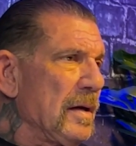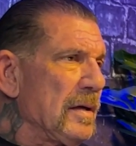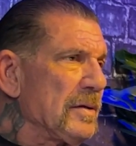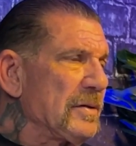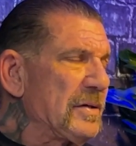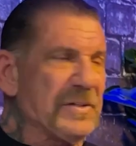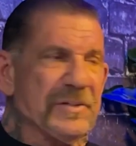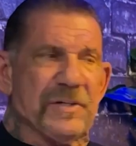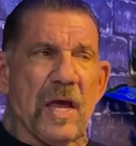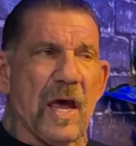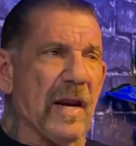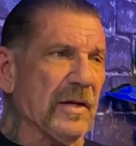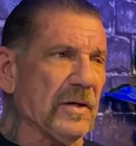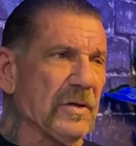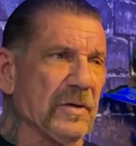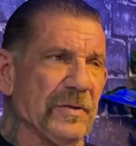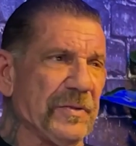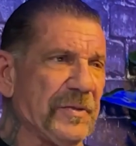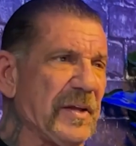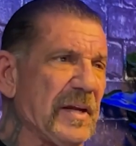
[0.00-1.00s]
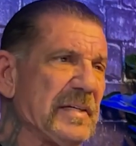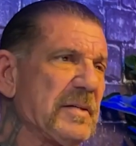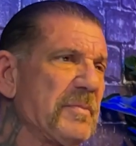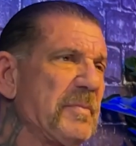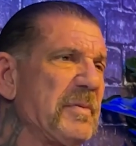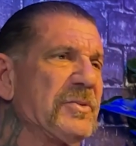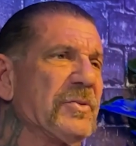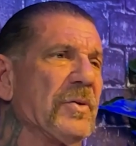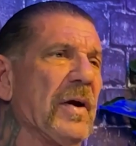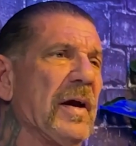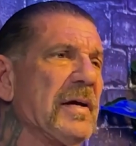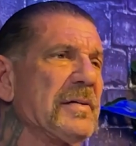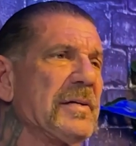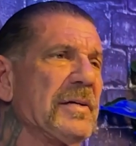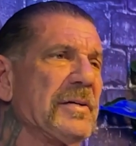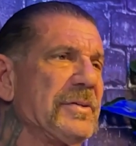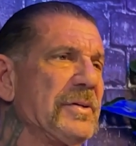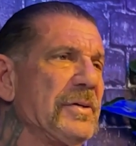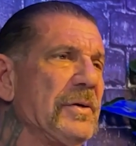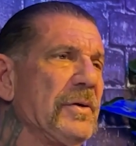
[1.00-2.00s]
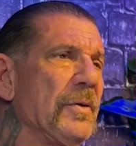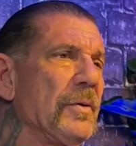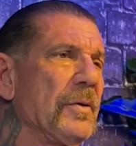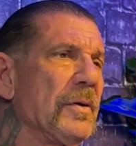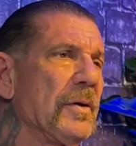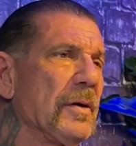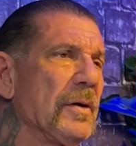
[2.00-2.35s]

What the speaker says: it's just not a good thing to be trying to do.